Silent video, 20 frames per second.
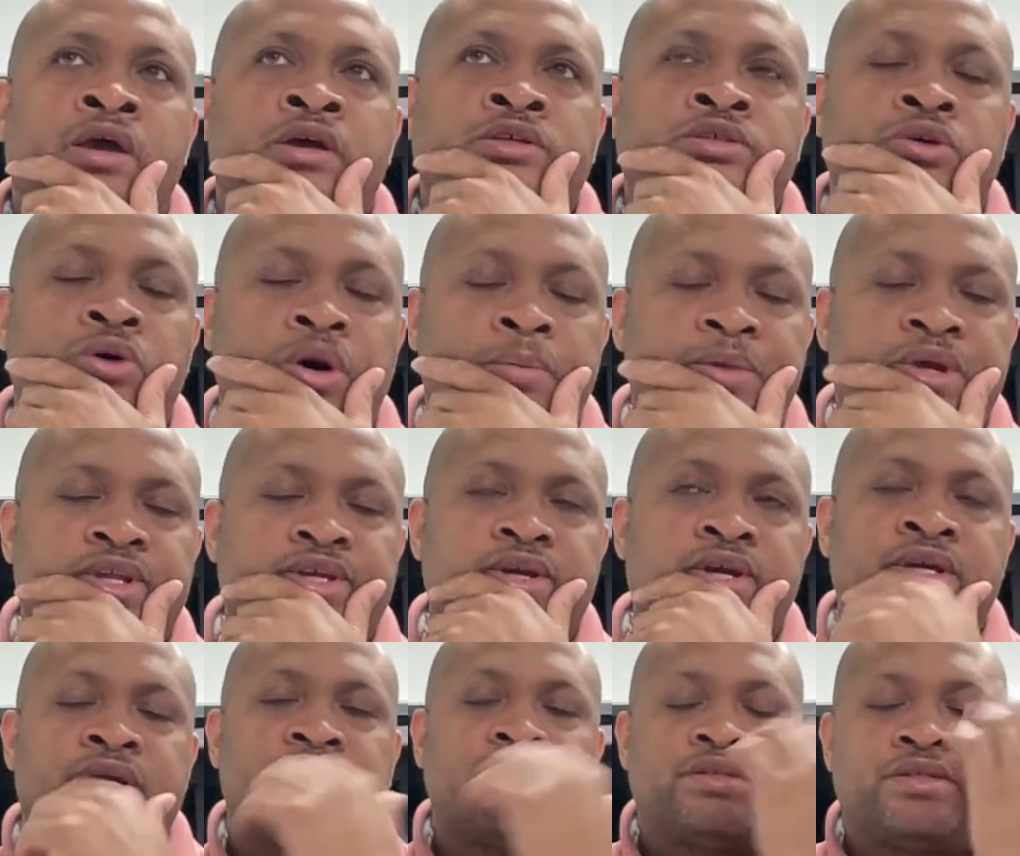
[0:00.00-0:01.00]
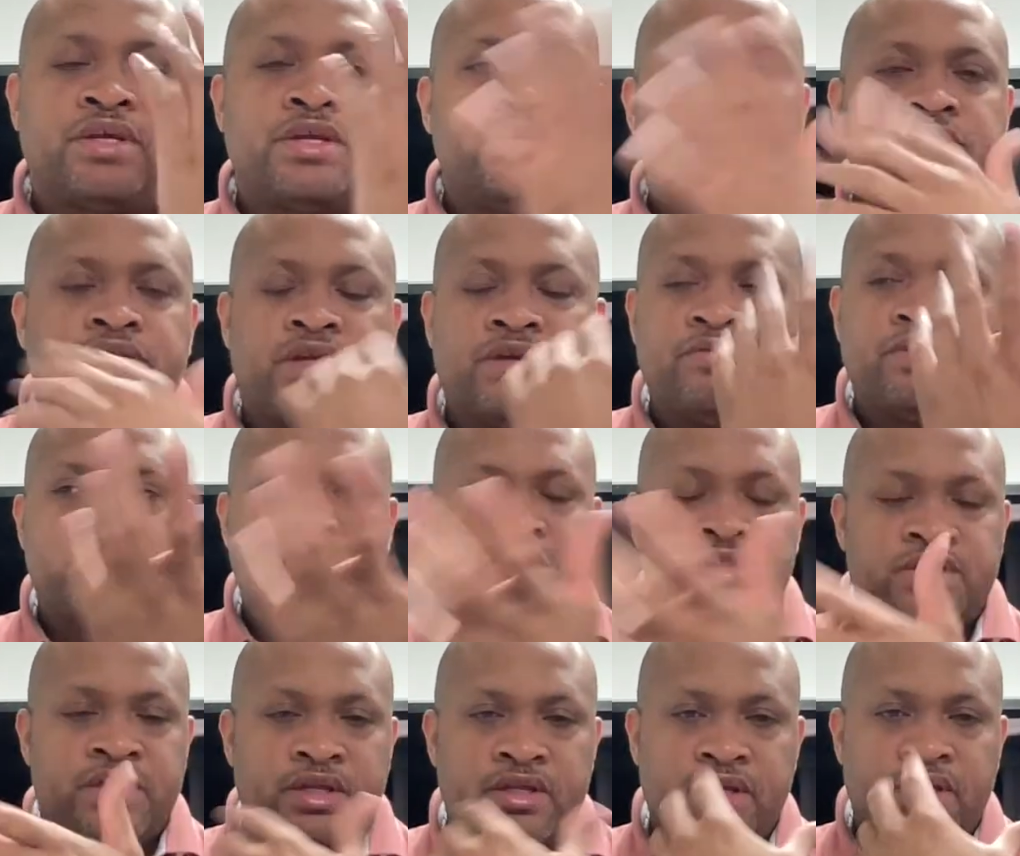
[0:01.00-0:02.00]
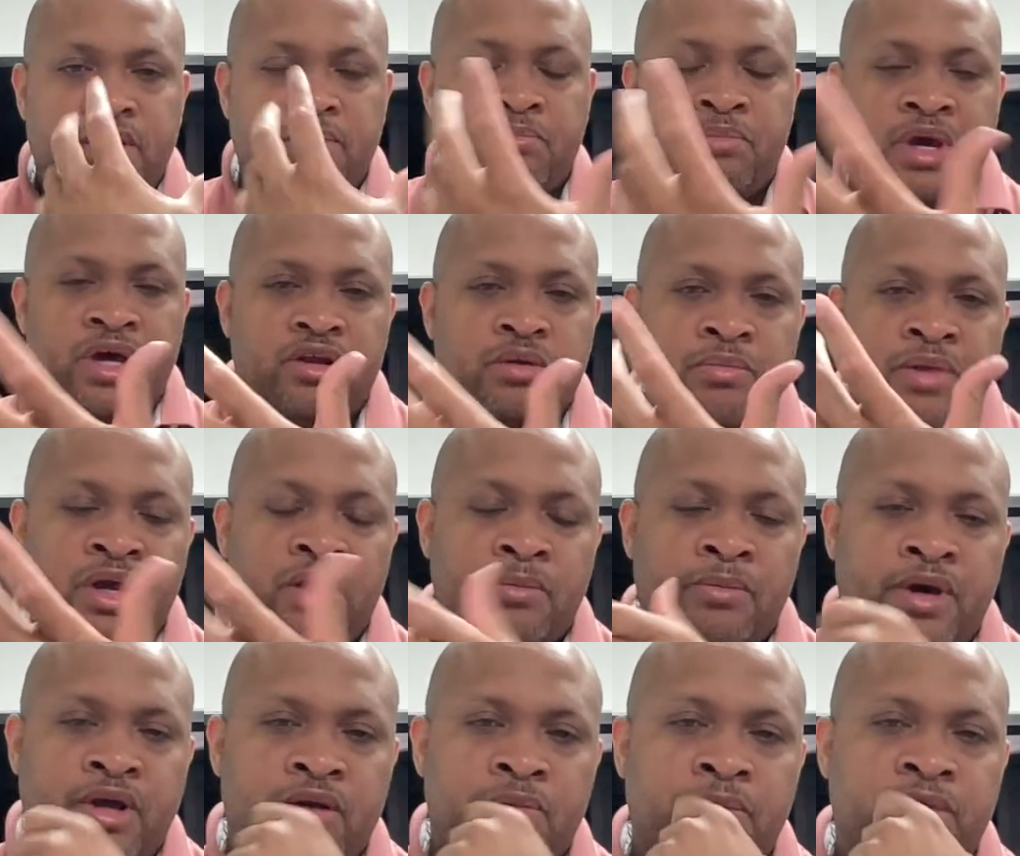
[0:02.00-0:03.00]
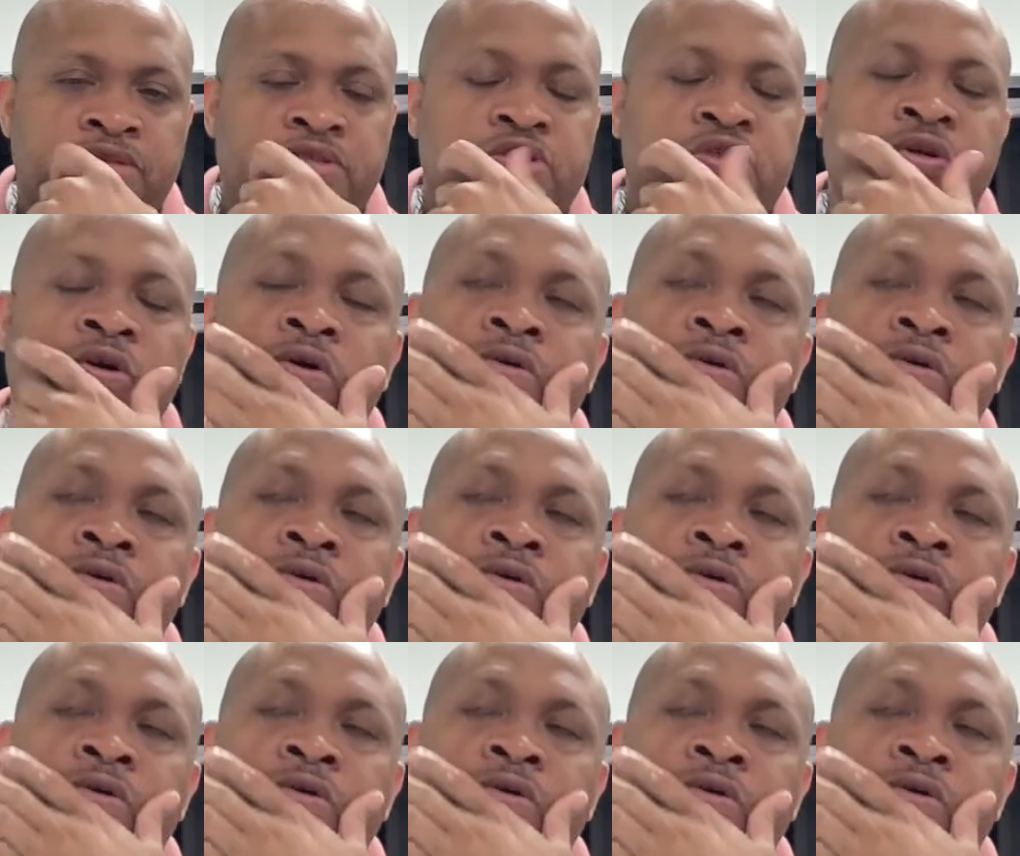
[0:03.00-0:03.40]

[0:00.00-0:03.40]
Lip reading: so I mean it continues. TVs tend to get better, better, better, but